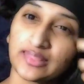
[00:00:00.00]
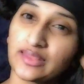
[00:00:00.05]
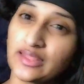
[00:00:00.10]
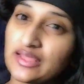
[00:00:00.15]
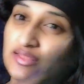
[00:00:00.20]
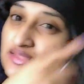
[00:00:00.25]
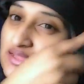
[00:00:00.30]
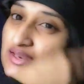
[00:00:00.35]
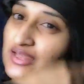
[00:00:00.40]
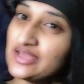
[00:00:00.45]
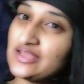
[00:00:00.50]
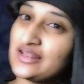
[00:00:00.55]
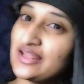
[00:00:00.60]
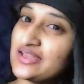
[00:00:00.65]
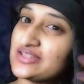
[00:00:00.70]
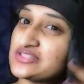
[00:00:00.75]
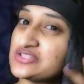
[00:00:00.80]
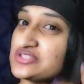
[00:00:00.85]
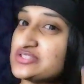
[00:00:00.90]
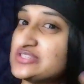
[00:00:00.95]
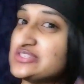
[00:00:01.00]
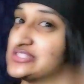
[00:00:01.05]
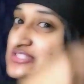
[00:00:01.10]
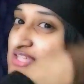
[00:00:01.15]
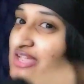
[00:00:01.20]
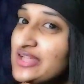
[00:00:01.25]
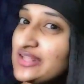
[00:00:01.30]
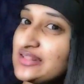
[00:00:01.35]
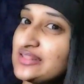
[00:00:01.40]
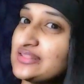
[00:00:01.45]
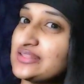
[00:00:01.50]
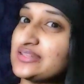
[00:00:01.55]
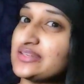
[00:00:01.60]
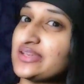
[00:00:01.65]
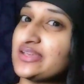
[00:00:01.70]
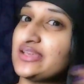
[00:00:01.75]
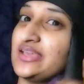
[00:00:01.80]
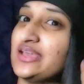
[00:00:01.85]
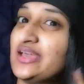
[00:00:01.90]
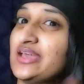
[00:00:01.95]
And then I like to detangle it
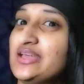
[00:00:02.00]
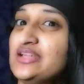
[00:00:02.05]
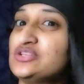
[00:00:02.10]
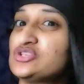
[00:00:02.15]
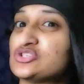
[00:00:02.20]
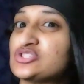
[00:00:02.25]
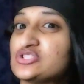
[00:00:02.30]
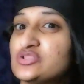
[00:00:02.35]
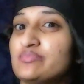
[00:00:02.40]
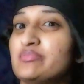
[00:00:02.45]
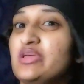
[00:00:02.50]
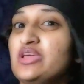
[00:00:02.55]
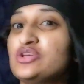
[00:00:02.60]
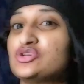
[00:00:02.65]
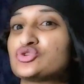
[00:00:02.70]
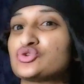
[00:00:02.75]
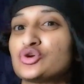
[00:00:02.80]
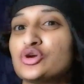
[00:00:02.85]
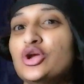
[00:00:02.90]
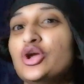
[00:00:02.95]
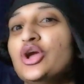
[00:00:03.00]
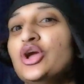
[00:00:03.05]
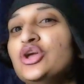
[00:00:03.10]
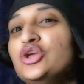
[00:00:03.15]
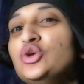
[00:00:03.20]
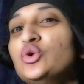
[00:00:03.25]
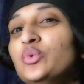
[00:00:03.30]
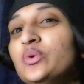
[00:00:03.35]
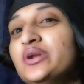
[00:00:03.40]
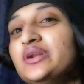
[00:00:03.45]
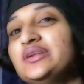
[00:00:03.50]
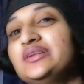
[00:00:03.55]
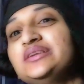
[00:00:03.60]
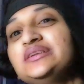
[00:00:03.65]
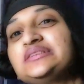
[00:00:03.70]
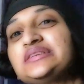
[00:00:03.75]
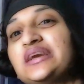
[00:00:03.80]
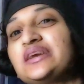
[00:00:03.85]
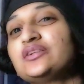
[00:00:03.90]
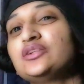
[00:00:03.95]
again just to make sure. You want to
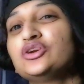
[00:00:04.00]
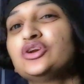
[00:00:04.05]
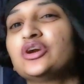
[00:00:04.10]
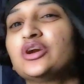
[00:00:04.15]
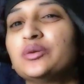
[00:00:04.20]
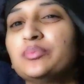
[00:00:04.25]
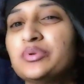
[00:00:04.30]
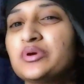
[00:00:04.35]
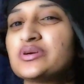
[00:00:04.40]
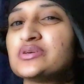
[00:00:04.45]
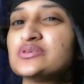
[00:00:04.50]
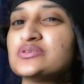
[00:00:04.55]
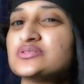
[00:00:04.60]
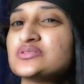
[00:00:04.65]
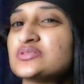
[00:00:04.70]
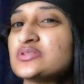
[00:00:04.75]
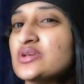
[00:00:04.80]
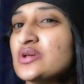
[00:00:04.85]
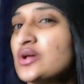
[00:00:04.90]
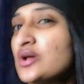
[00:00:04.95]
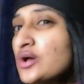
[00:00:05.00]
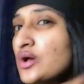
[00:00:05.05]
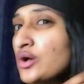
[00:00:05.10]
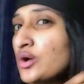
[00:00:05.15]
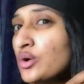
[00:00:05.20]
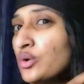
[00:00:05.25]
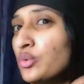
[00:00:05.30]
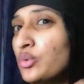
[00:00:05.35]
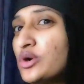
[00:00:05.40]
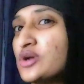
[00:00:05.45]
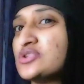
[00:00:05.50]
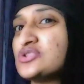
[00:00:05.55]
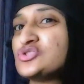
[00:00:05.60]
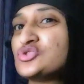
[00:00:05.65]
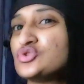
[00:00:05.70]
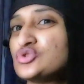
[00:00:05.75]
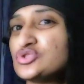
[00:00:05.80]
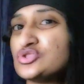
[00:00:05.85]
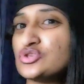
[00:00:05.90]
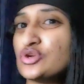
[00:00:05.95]
detangle your hair because once
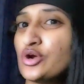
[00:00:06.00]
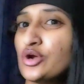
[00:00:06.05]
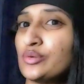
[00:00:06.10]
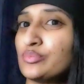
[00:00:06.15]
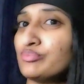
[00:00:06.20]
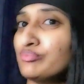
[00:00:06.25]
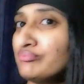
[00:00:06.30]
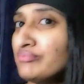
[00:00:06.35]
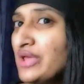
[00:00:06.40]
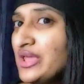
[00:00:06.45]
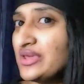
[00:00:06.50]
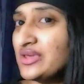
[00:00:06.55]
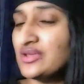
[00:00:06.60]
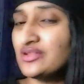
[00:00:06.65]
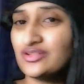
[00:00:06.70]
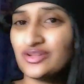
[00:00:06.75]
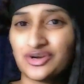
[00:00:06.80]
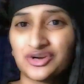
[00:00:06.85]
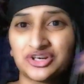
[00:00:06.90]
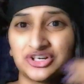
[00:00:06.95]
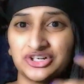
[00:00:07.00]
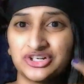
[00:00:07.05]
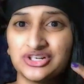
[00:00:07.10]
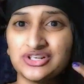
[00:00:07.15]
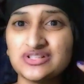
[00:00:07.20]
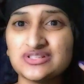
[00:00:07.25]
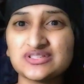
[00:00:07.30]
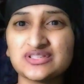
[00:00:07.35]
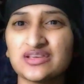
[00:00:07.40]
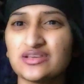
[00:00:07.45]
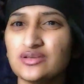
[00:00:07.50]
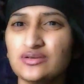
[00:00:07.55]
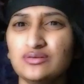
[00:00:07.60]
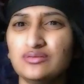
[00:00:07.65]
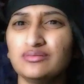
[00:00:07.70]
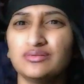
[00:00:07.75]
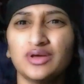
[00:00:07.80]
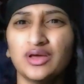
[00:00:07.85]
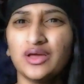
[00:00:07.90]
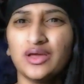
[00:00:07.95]
you start making the curls, like
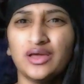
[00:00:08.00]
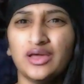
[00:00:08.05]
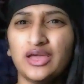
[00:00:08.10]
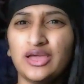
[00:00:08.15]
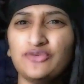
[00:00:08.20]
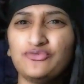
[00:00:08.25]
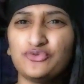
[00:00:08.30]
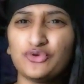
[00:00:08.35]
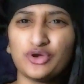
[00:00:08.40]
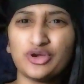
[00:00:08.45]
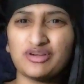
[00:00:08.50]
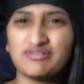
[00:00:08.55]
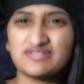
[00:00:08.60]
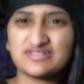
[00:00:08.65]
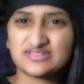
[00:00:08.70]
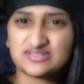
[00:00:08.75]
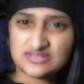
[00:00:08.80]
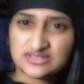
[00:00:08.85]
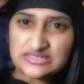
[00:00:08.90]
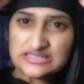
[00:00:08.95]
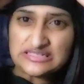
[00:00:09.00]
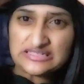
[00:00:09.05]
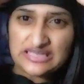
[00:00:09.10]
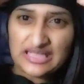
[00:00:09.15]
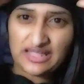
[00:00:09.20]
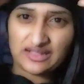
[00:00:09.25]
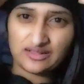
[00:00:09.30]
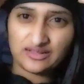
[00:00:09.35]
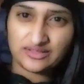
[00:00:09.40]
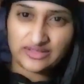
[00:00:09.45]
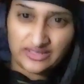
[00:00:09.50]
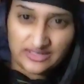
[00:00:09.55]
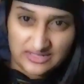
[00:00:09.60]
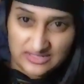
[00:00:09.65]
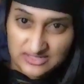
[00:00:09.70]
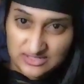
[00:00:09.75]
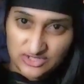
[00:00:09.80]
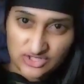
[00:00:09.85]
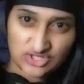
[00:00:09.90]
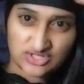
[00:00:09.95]
if your hair isn't detangled, then
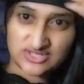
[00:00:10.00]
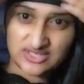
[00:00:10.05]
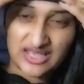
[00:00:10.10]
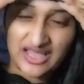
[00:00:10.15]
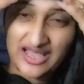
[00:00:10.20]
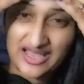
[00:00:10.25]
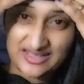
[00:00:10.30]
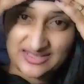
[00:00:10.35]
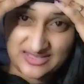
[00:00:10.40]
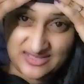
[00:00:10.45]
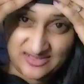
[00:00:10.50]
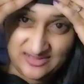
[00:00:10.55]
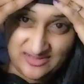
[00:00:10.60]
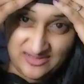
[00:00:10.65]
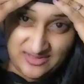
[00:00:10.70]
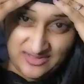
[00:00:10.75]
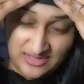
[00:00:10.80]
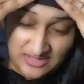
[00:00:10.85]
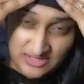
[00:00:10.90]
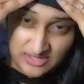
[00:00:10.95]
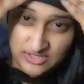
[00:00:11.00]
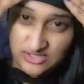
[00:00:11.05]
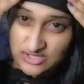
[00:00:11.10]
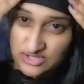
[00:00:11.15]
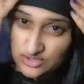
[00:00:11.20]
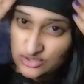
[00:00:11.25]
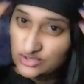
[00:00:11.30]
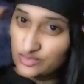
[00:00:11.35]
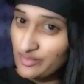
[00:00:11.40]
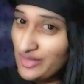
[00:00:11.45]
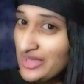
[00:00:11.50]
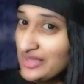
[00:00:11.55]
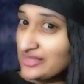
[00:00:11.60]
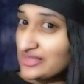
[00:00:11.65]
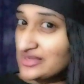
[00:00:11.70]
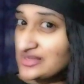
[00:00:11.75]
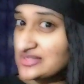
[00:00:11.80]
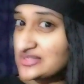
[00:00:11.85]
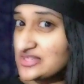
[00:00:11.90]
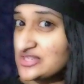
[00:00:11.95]
it's just a hassle. So to make
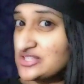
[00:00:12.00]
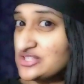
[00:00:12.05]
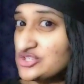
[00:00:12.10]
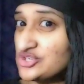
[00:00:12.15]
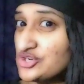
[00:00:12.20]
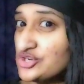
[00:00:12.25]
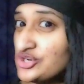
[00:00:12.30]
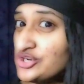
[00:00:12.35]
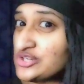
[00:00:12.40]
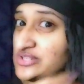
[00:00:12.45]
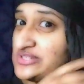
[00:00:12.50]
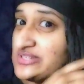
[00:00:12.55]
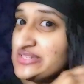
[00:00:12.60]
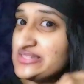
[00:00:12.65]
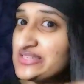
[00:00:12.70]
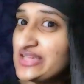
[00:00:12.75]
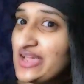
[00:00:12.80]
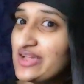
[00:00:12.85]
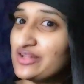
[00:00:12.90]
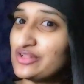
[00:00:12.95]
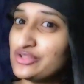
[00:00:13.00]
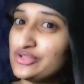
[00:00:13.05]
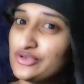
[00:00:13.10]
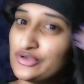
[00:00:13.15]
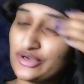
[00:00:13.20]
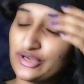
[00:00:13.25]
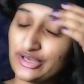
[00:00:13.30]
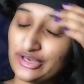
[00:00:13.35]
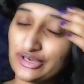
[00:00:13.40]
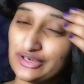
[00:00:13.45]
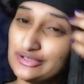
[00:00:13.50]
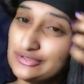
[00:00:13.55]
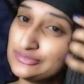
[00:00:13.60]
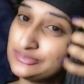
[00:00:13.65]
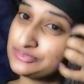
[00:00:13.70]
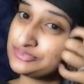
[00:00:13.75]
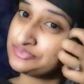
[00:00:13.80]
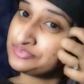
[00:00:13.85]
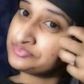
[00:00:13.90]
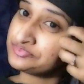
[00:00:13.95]
things easier, you detangle your hair.